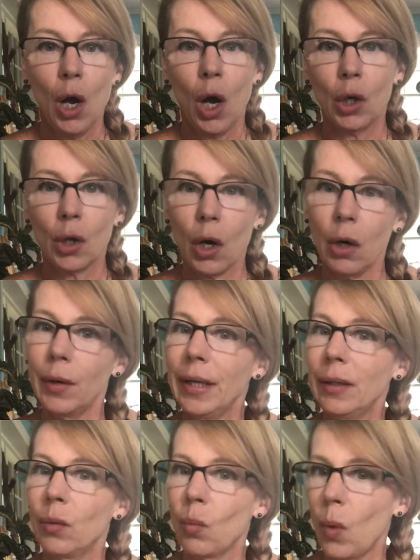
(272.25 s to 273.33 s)

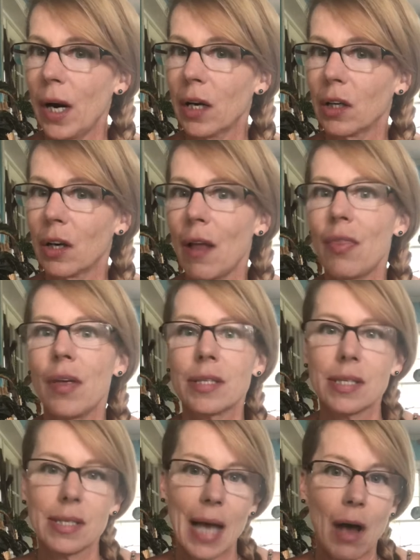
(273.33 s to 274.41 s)
occurring where the
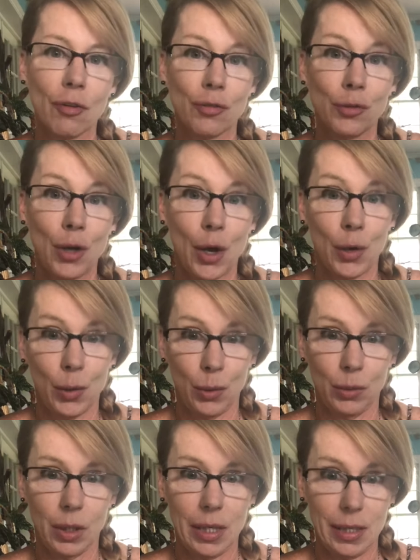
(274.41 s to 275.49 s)
south
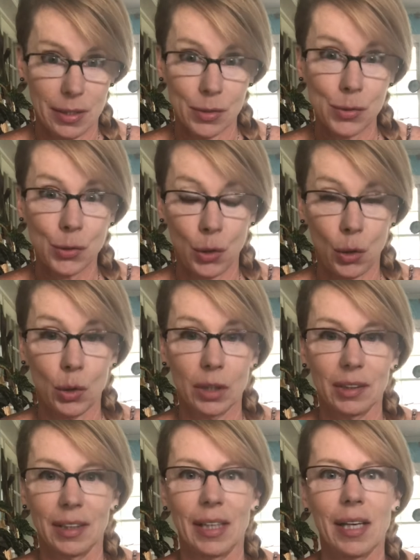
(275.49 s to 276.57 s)
node is
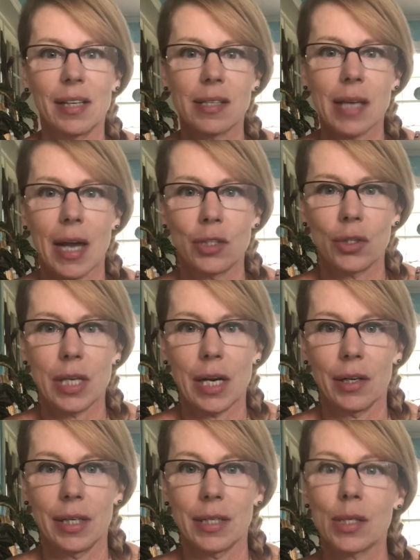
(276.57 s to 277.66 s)
currently in
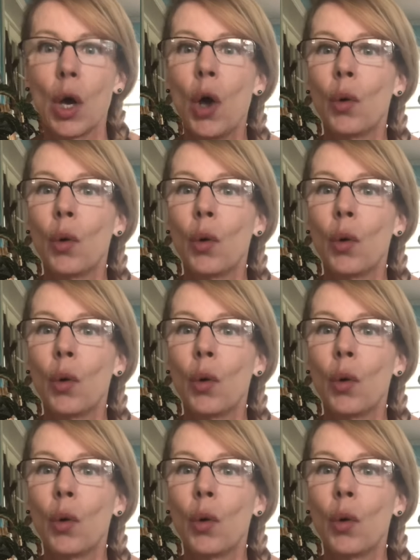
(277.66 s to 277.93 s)
Sagittarius,